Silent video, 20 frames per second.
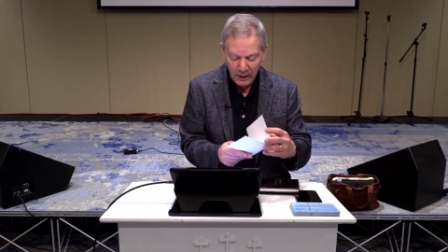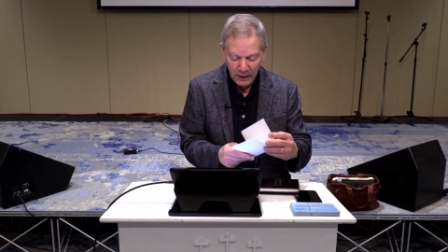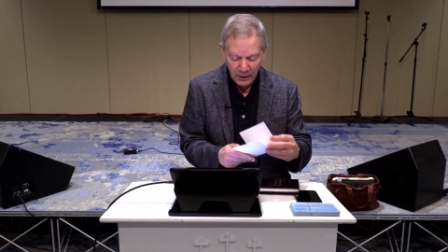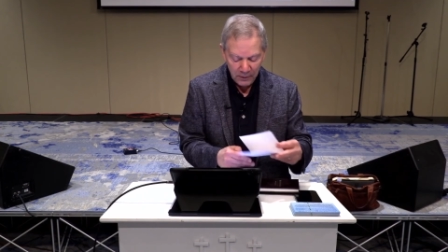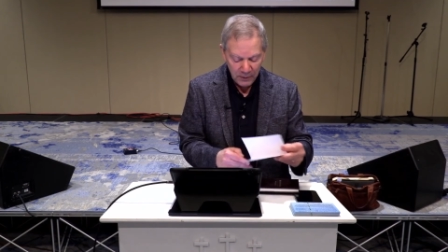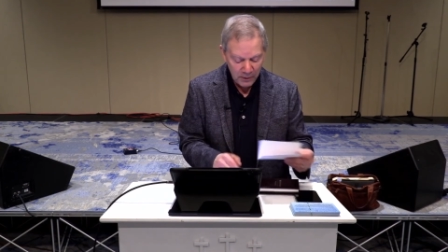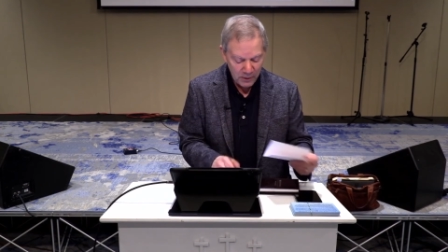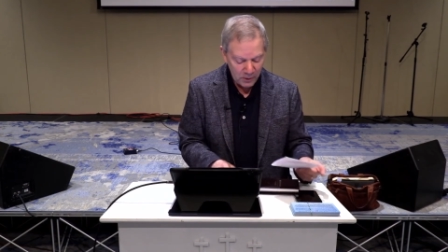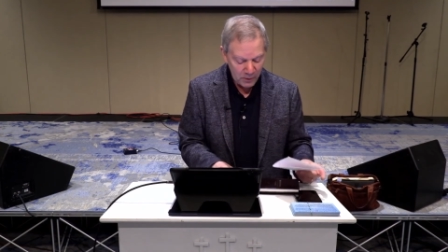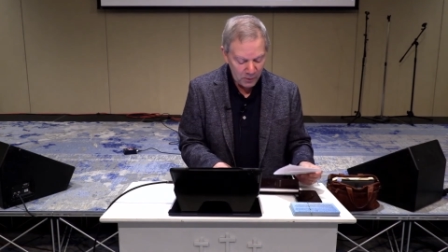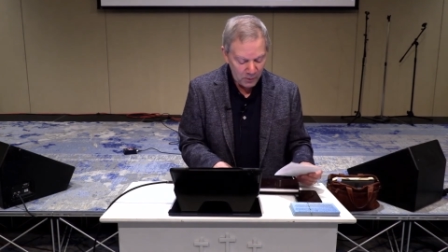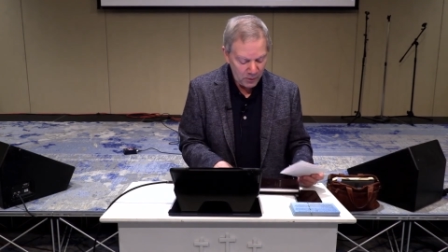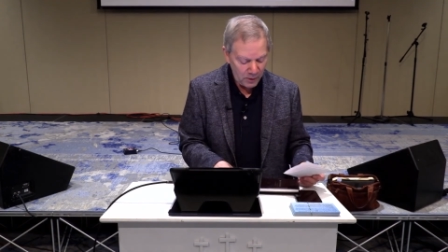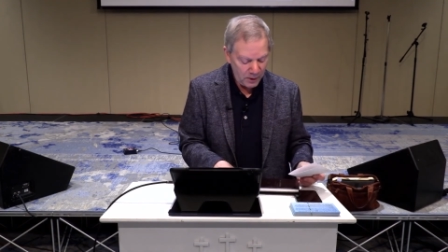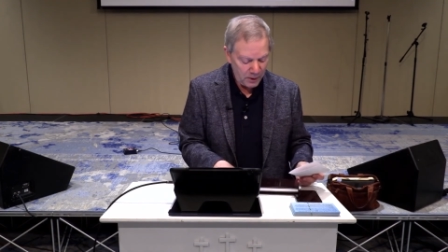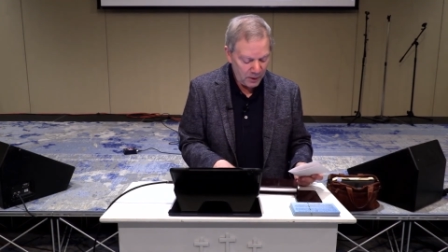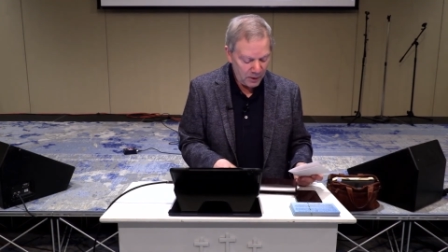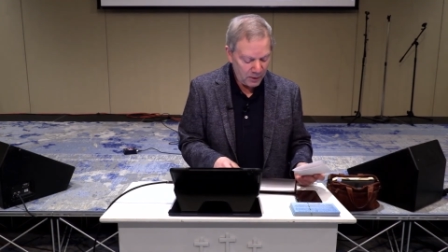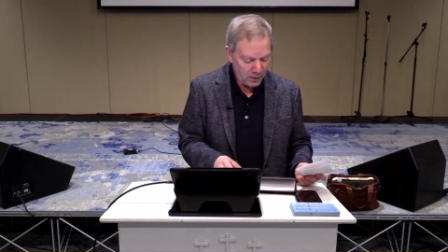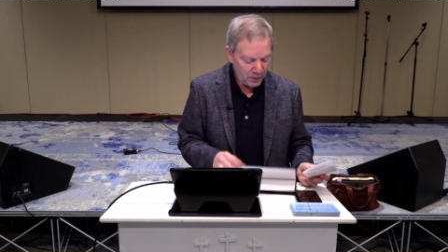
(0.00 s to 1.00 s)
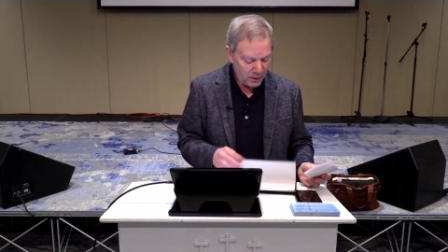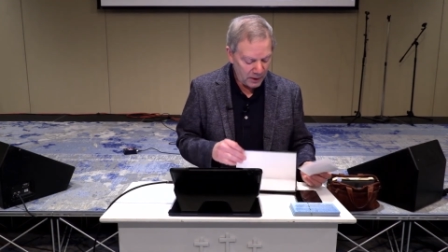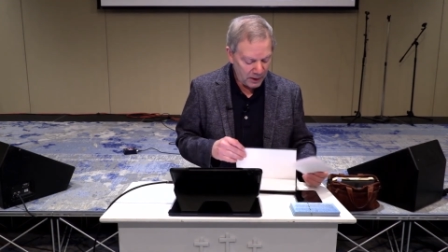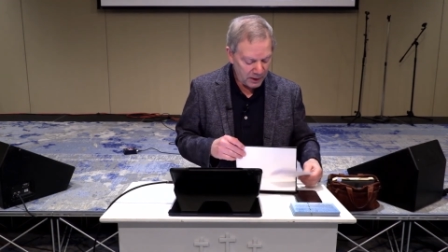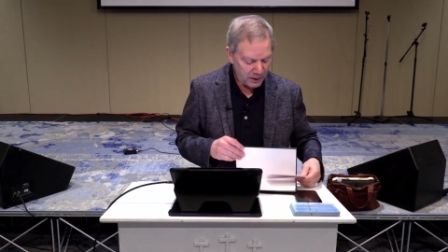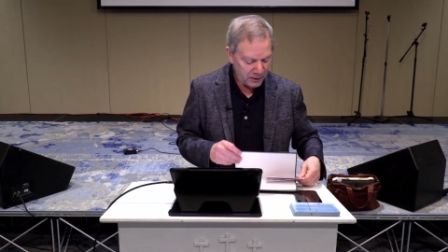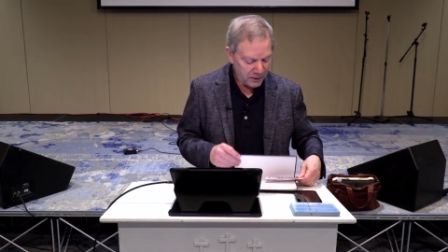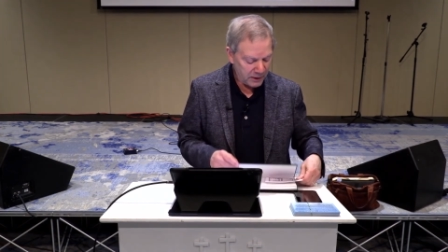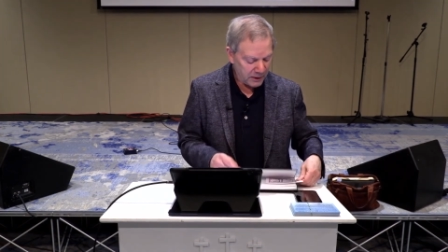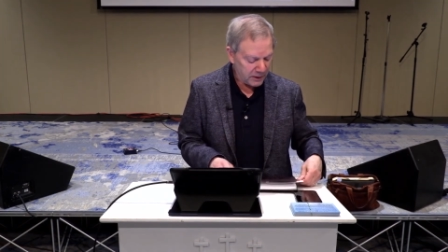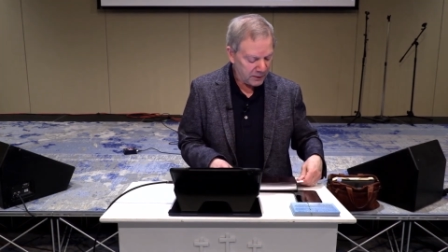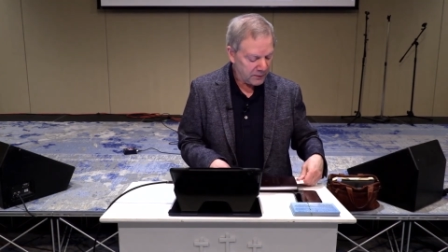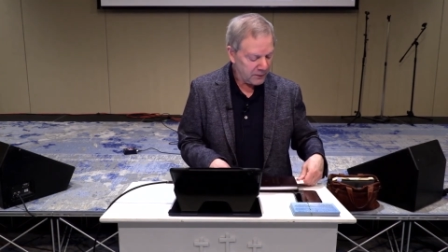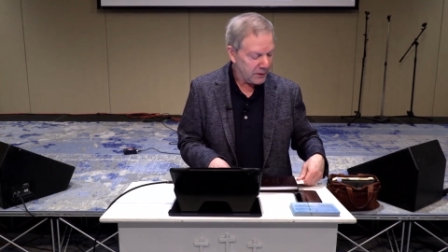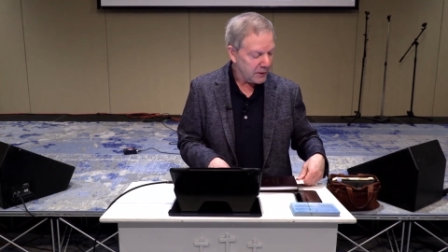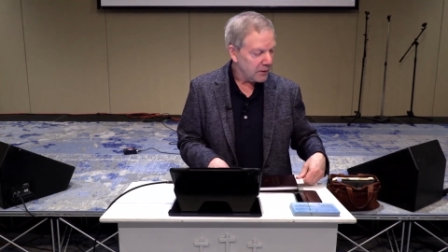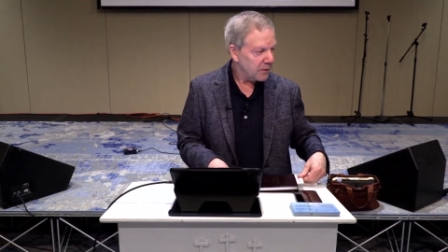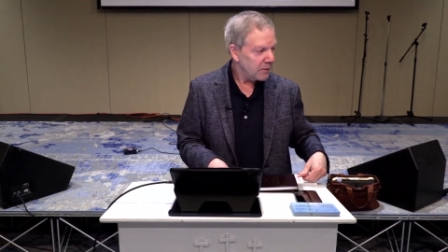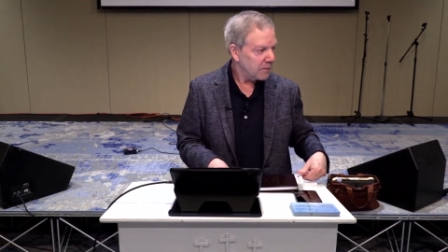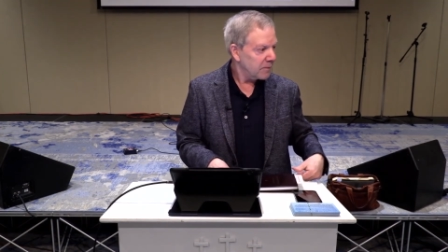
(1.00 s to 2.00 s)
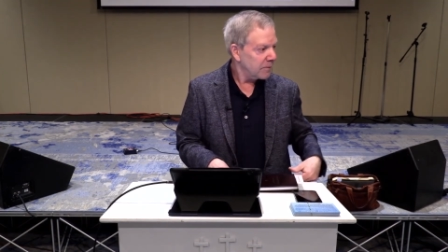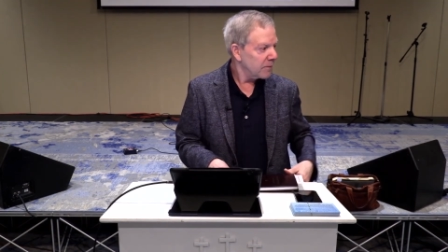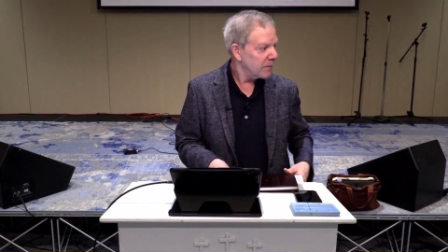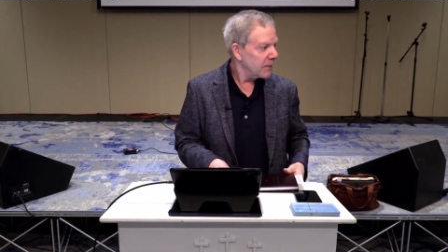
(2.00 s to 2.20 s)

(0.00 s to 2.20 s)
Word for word: And so I stick it there.